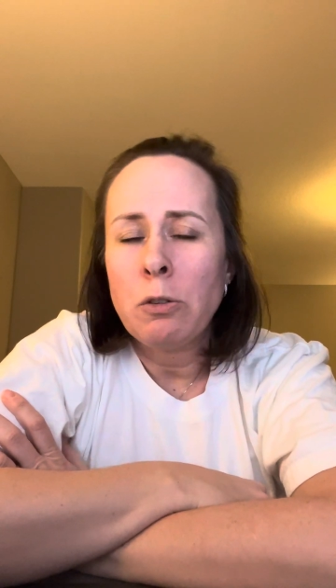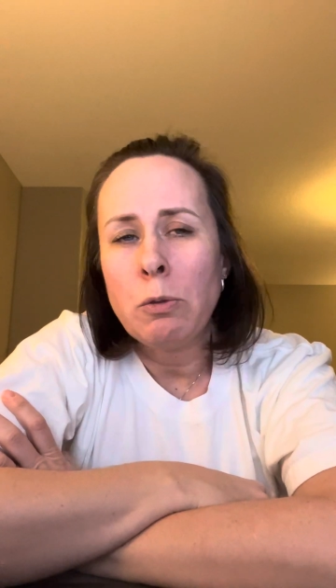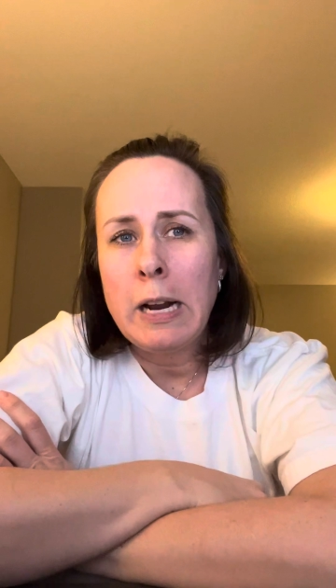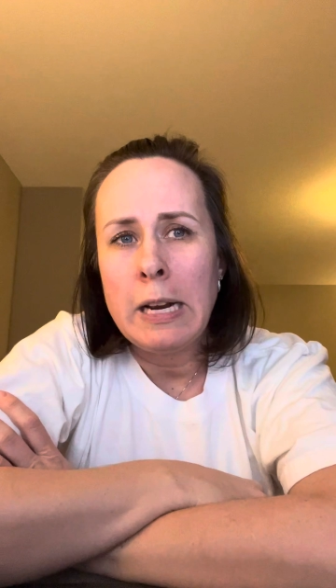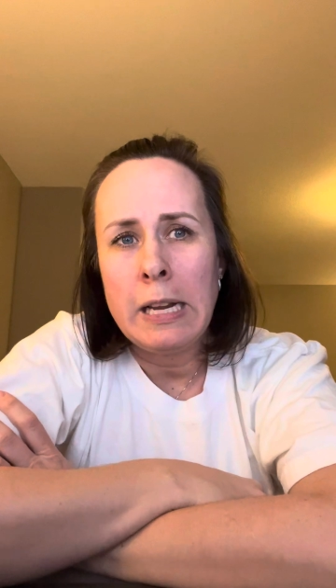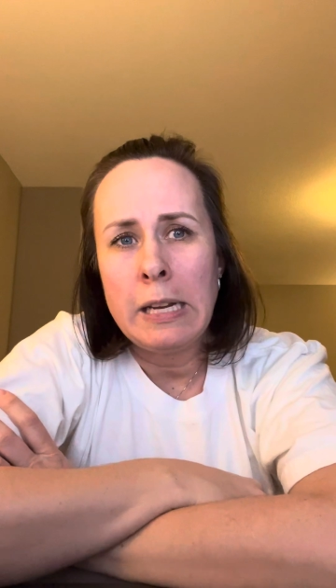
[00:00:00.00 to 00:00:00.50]

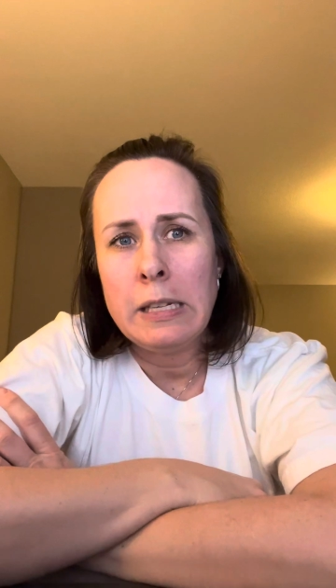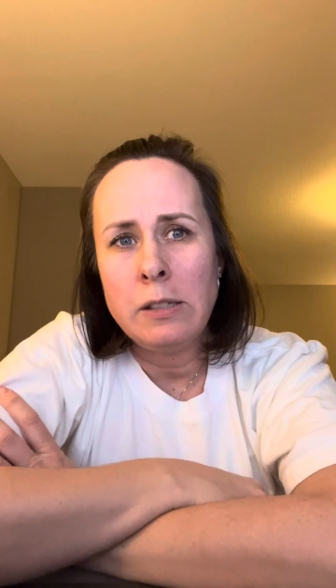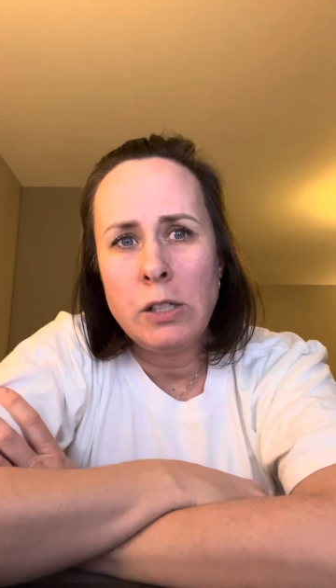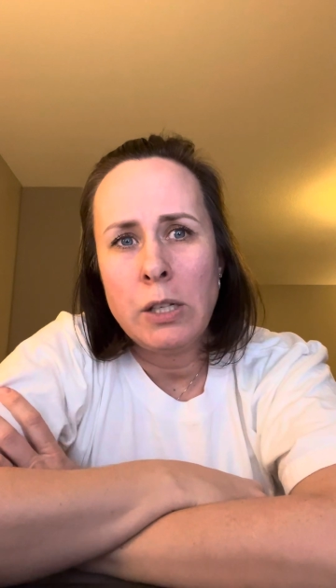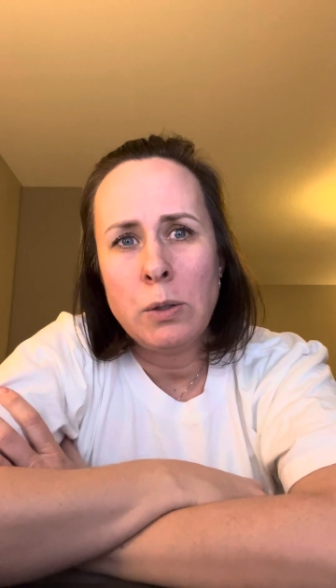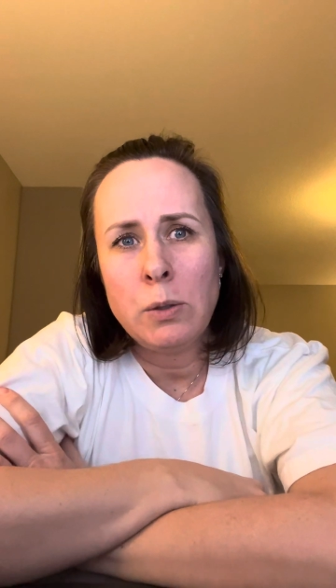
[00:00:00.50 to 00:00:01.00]
writing
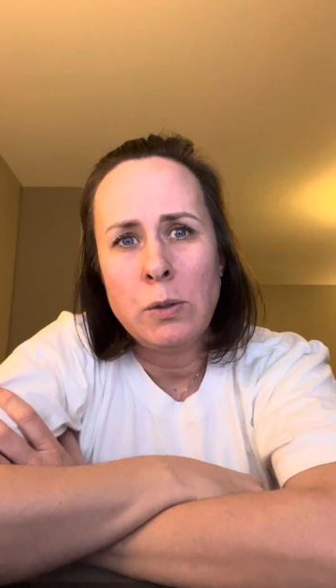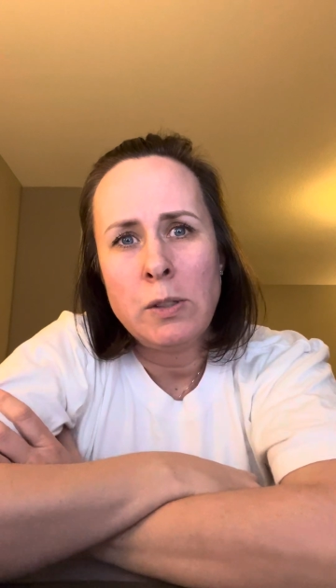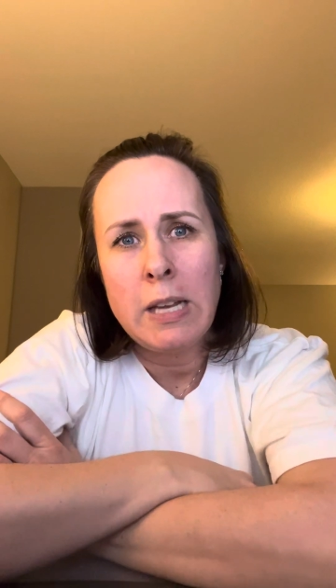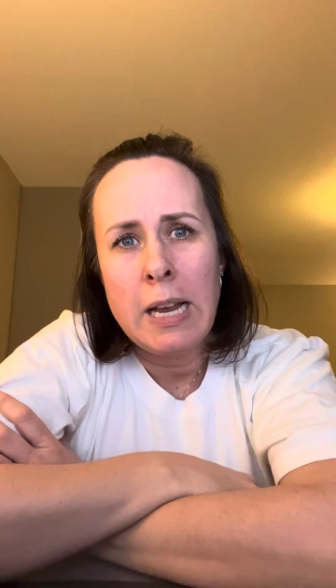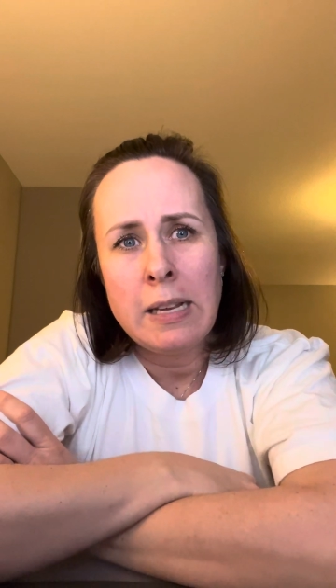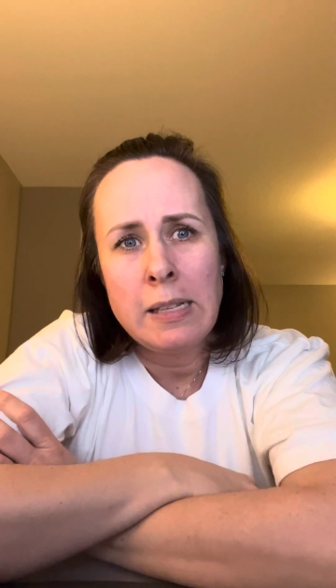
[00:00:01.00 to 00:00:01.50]
is
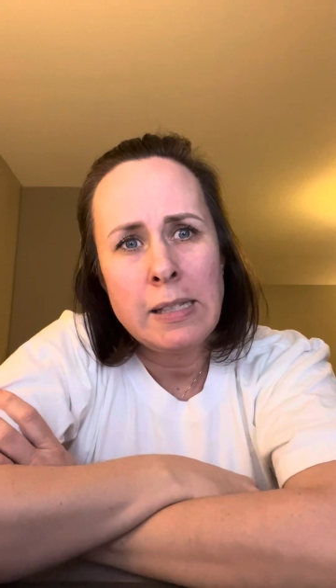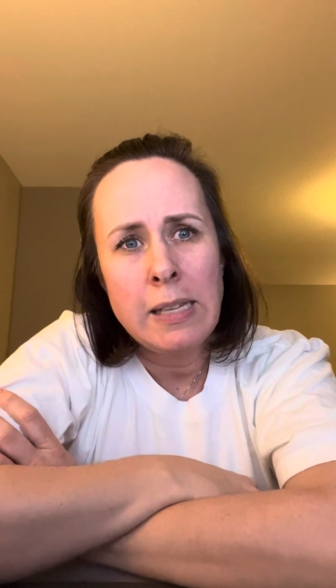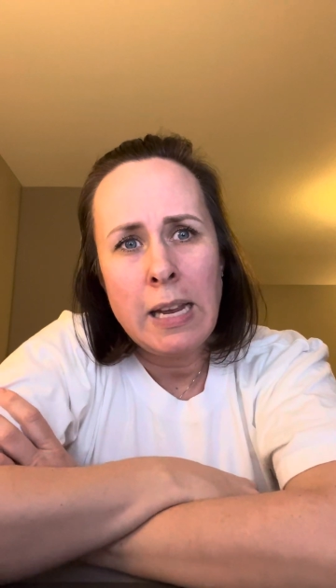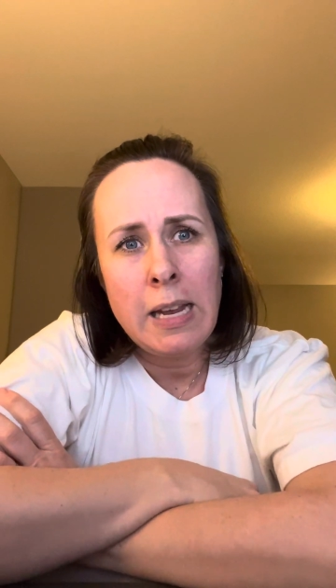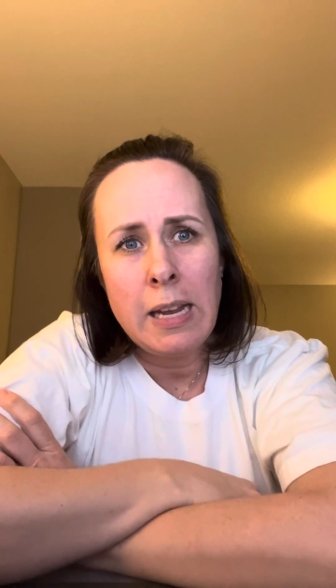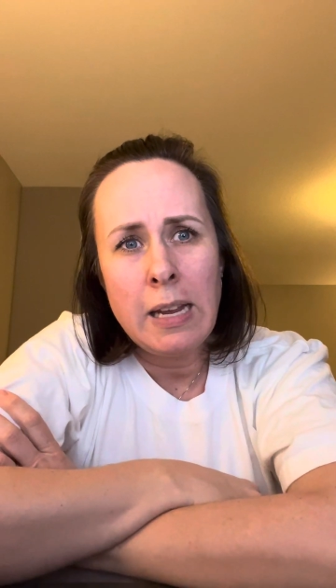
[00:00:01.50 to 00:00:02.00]
used as
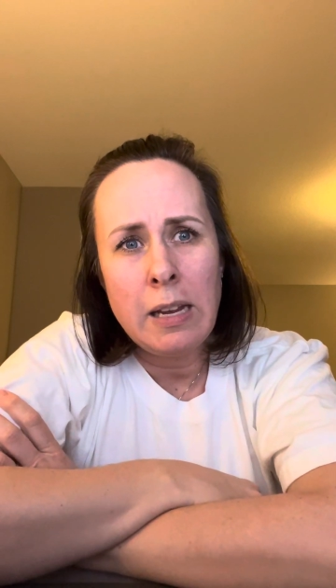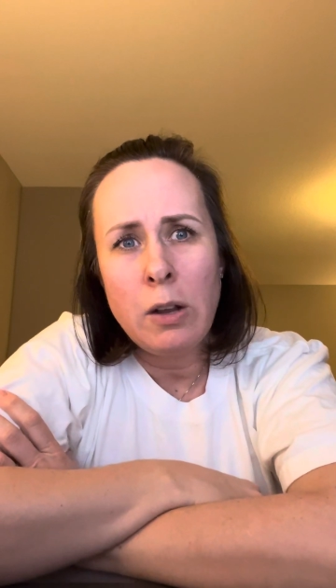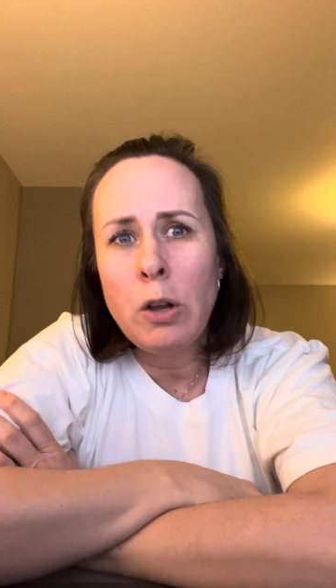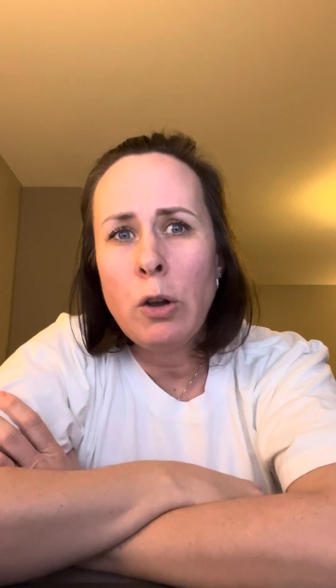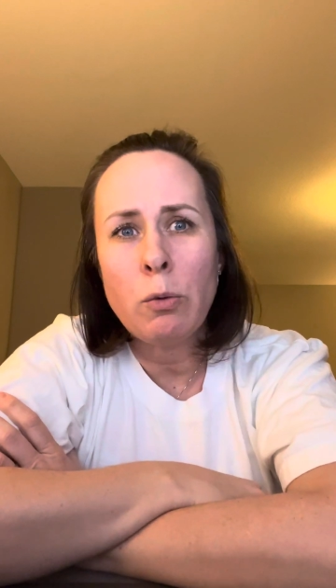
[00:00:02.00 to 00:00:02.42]
a